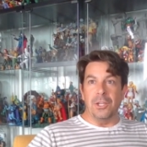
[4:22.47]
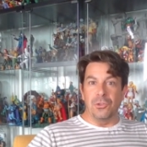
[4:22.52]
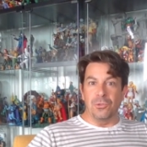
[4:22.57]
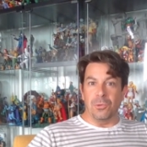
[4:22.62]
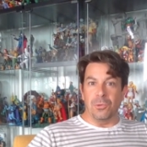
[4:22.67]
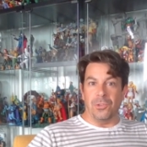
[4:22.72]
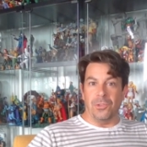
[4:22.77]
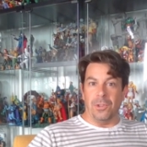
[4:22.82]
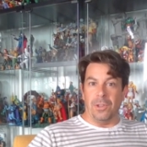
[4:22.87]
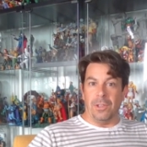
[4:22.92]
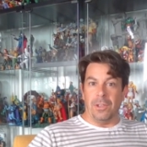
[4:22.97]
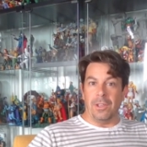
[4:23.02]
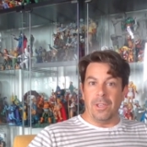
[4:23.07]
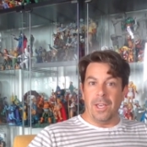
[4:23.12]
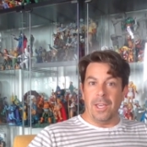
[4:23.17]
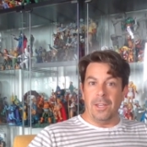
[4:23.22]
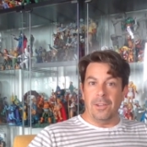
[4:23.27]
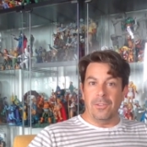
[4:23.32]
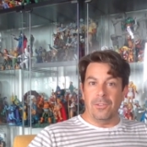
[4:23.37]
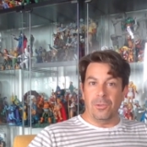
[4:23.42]
interesting,
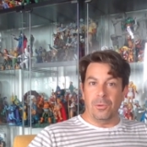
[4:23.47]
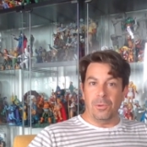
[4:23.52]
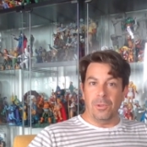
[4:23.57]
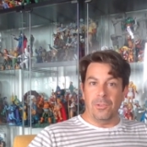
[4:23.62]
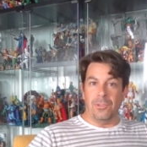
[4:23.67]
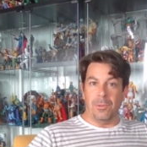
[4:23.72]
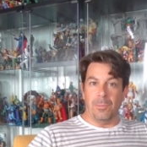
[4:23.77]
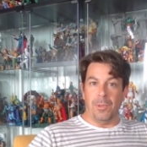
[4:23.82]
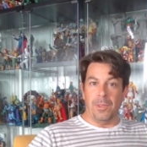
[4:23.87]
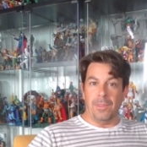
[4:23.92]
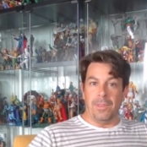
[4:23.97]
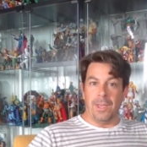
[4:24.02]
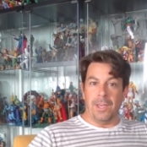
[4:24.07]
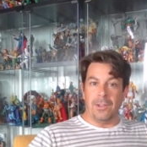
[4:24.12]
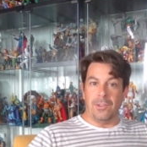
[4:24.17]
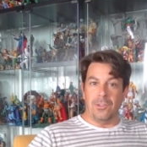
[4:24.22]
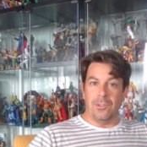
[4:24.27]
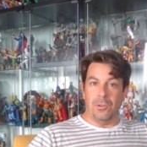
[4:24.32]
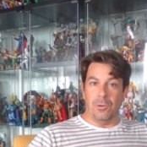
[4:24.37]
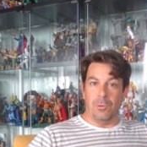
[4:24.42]
and it's certainly something
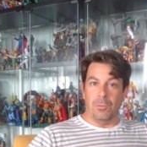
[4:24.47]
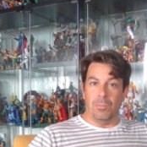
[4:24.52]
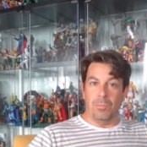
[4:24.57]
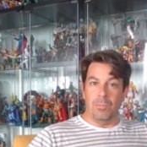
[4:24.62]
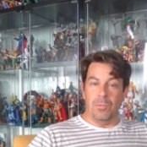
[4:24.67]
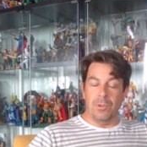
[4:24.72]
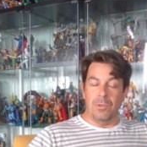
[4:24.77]
that, you know,